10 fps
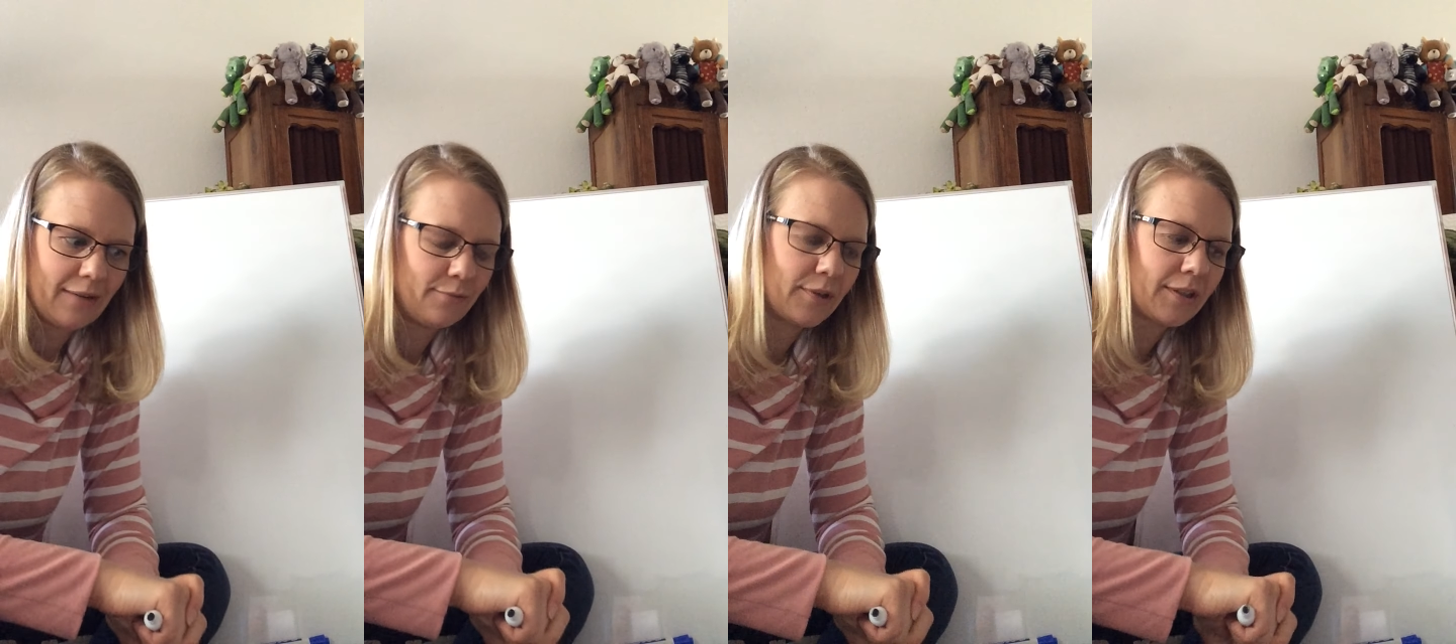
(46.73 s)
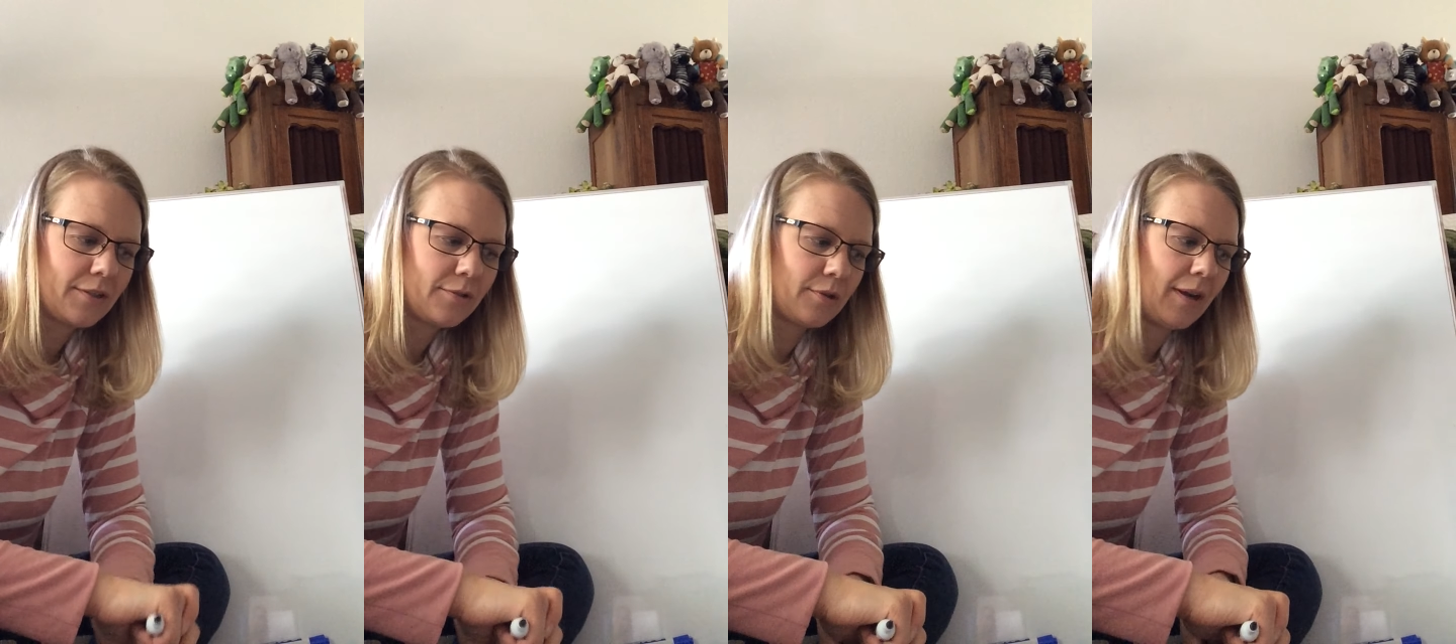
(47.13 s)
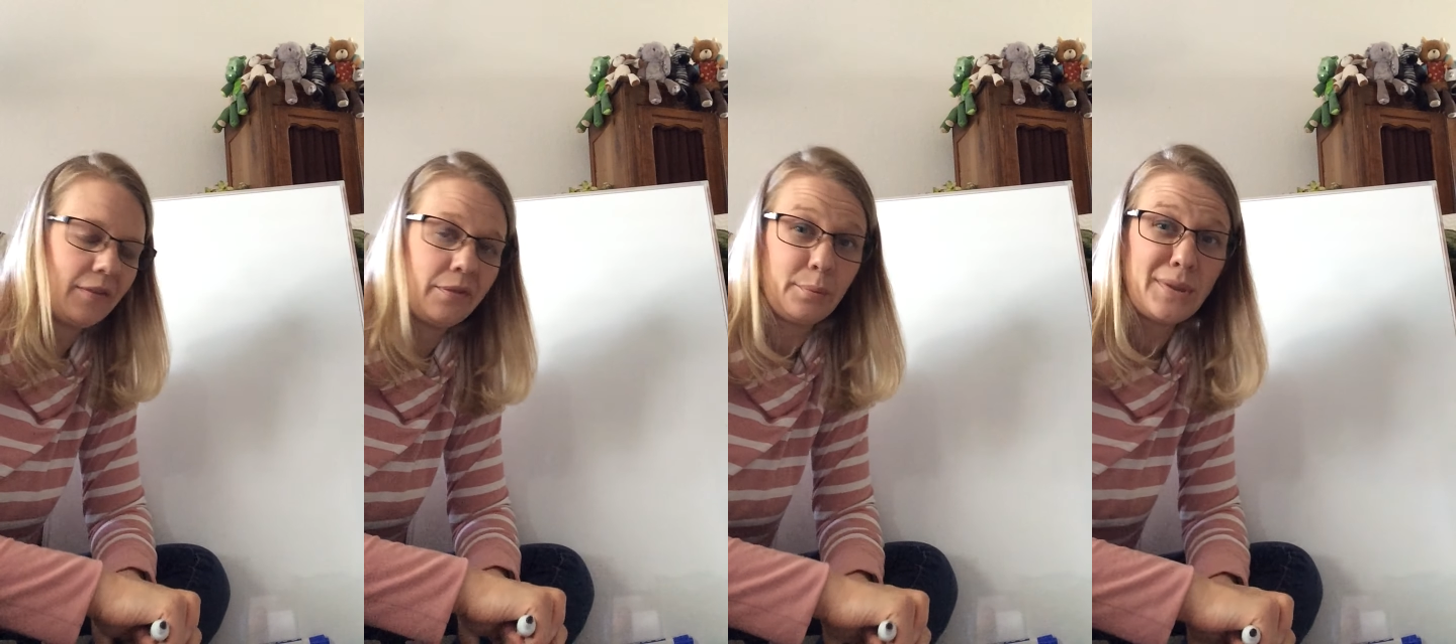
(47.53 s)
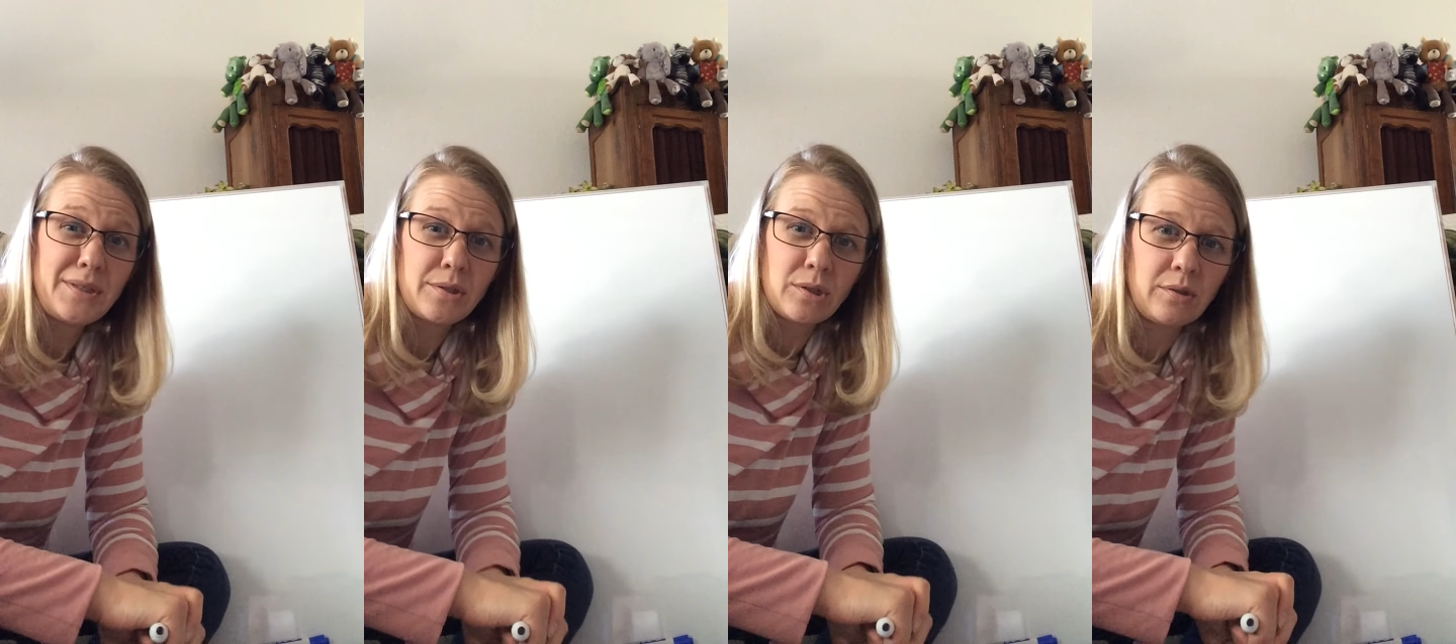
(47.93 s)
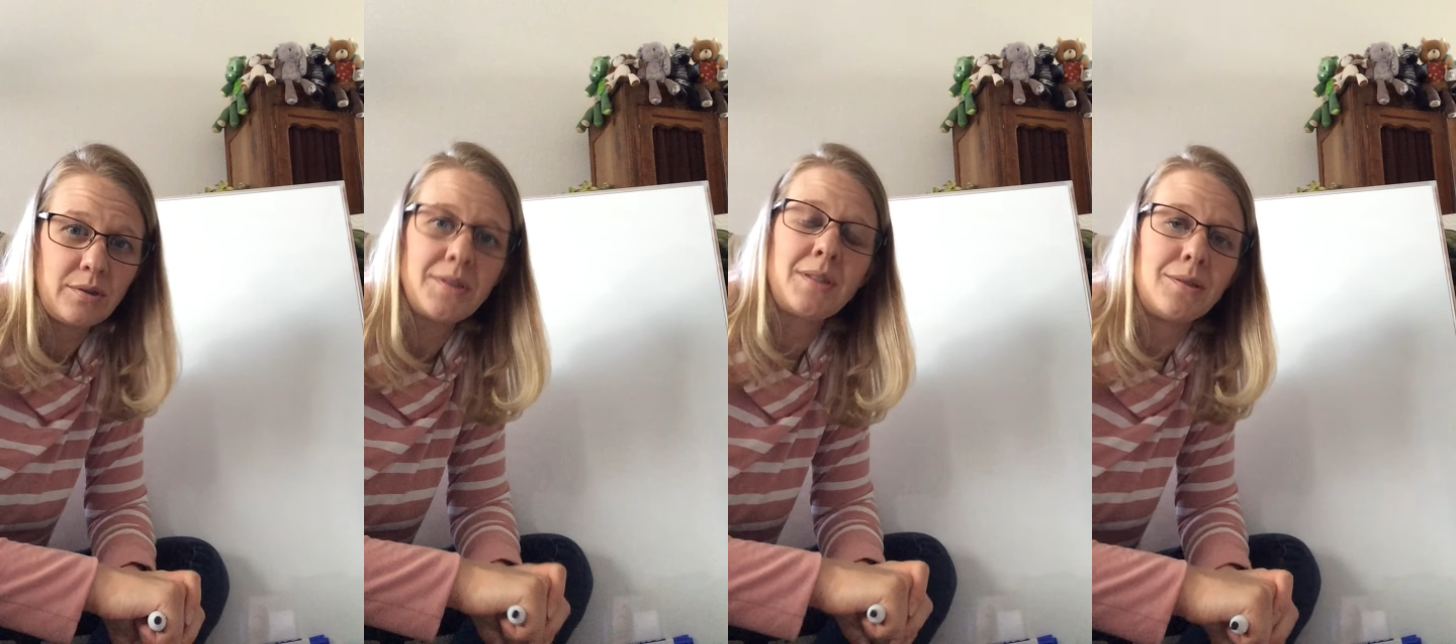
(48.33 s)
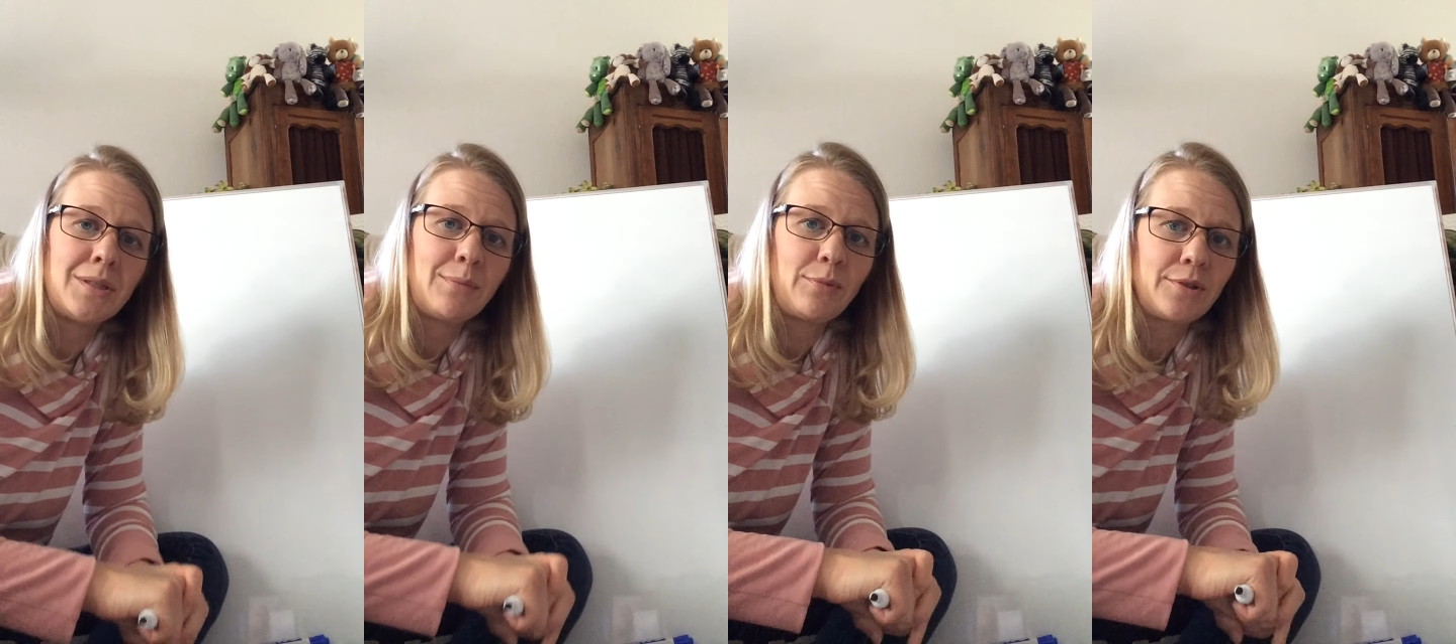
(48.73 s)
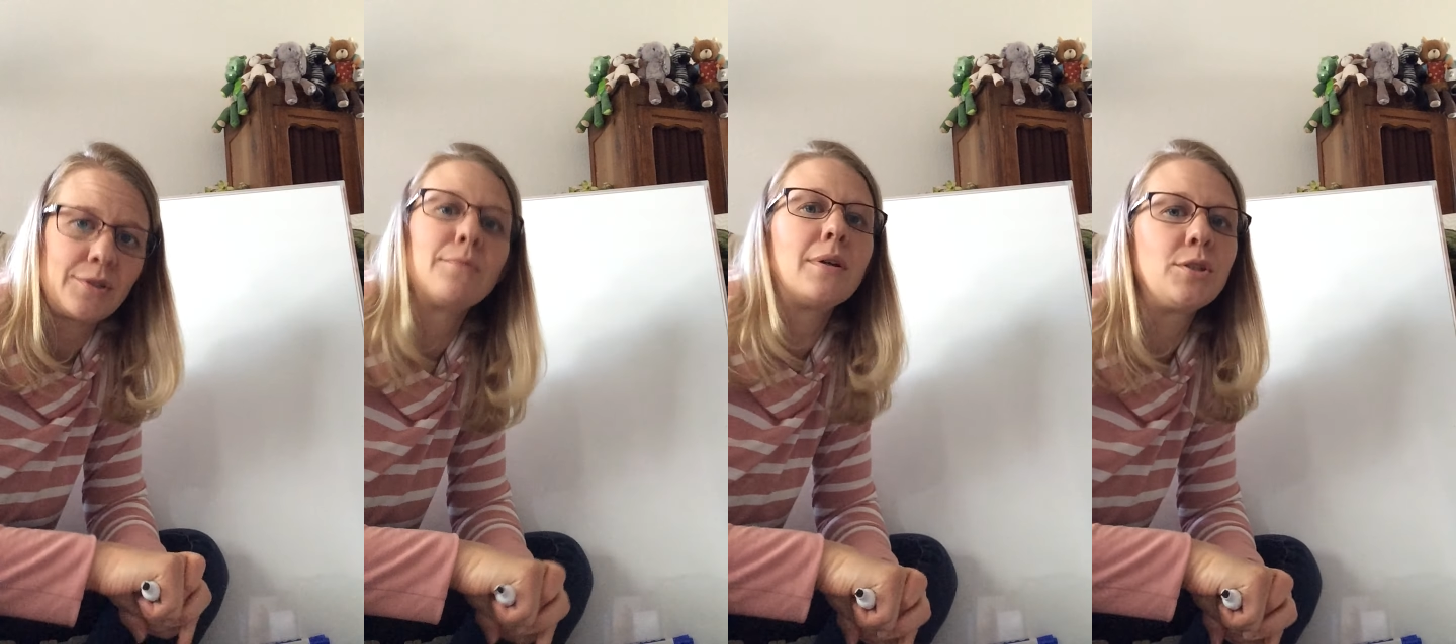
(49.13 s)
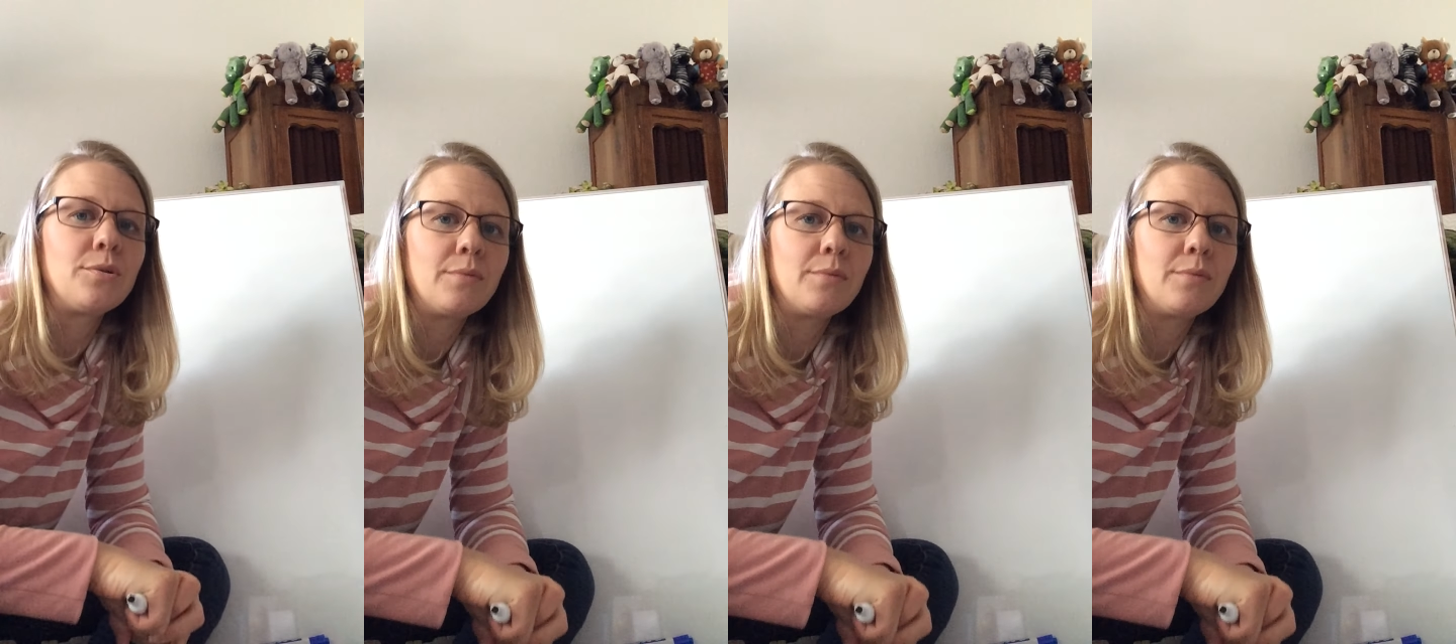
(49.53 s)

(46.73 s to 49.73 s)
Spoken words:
And we're going to draw 3 circles similar to what you